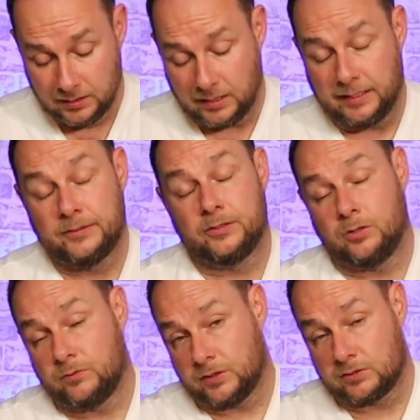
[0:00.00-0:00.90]
and
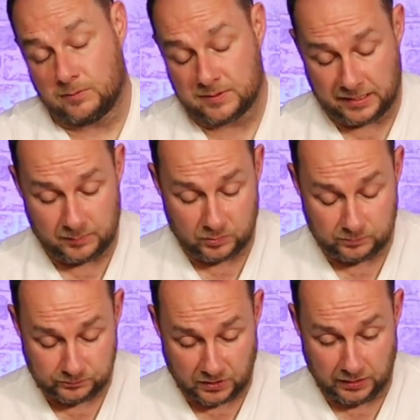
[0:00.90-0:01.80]
over on Top Table
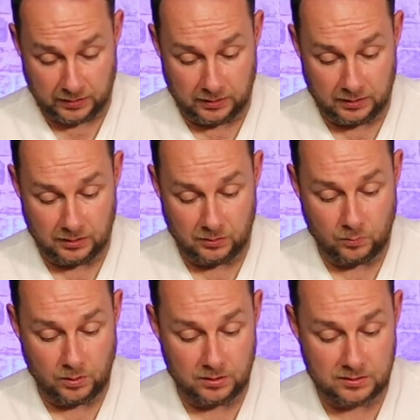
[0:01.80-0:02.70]

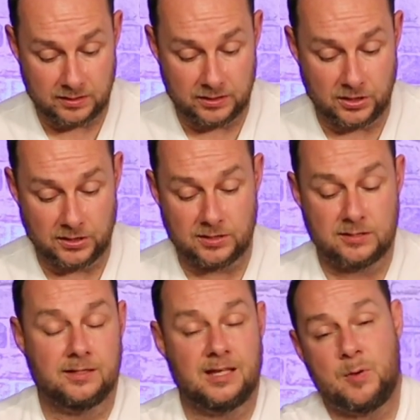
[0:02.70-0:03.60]
was the changes
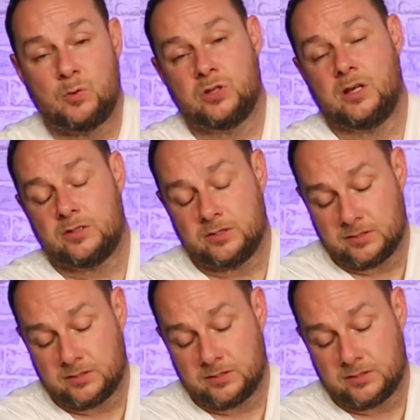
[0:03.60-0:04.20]
to demo charges.